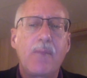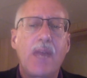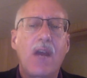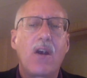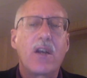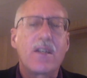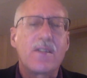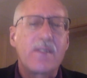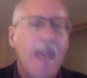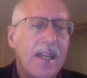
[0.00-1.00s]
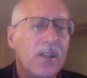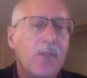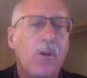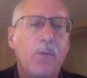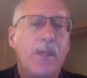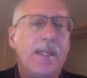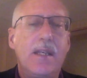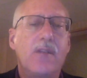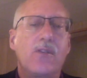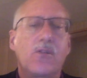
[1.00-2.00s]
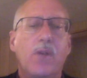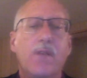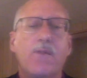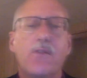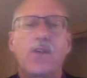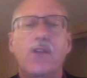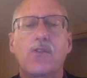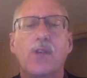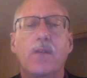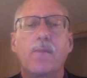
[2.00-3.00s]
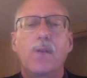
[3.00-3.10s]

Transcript: They are exactly what we need in the 21st century.